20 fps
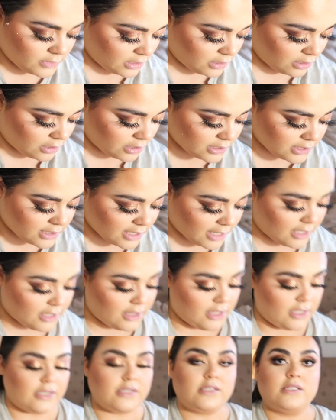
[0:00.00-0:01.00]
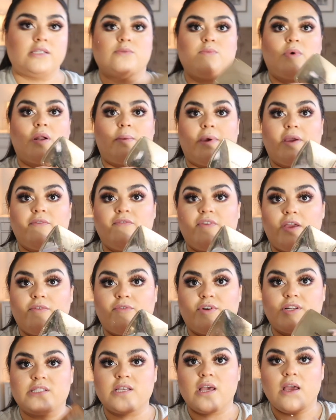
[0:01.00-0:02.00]
Looks like this is one of my
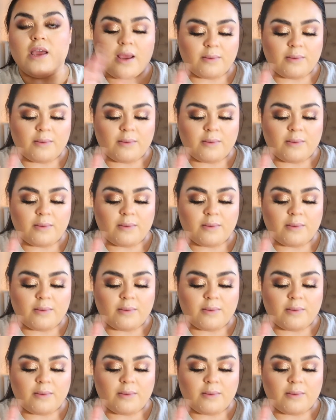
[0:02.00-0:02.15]
favorites.